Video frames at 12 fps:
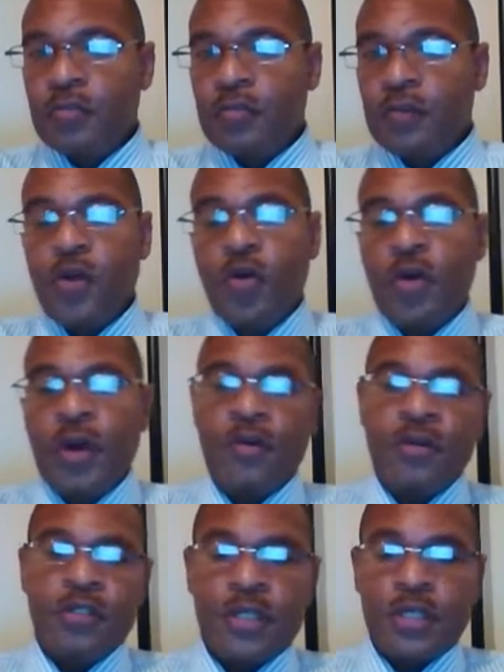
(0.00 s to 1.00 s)
With no
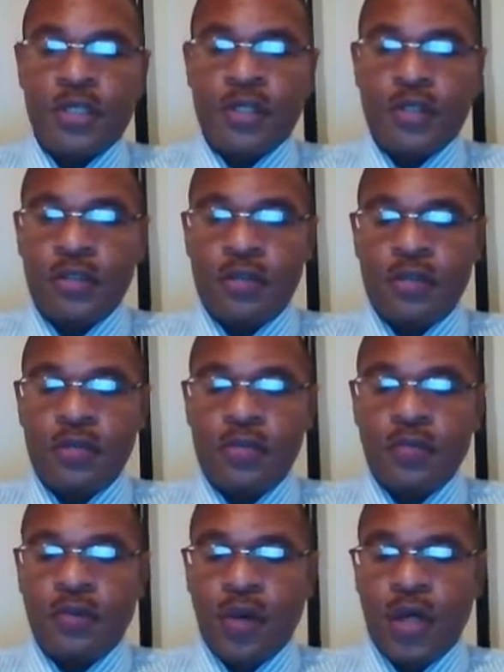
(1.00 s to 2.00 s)
guarantees,
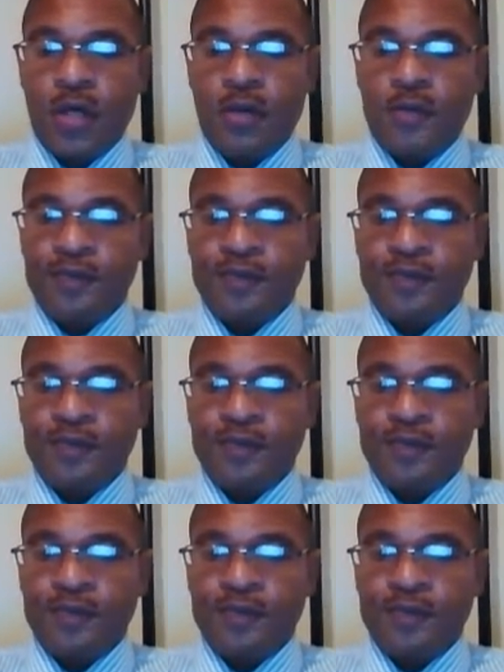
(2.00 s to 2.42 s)
right?